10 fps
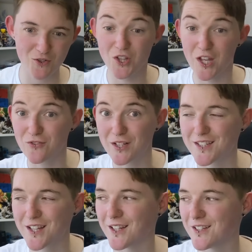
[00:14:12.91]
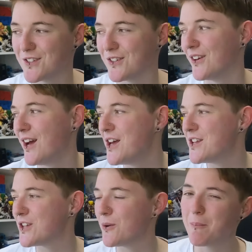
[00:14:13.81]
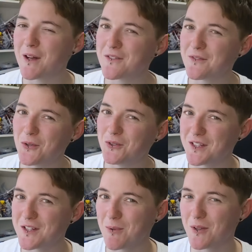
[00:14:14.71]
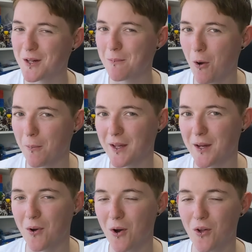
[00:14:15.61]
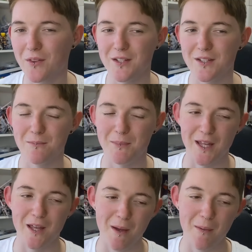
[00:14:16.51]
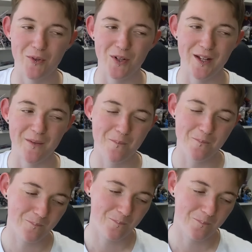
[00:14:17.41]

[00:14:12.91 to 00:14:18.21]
So that's really exciting too. So a bunch of cool Digimon that are popping up on this B memory.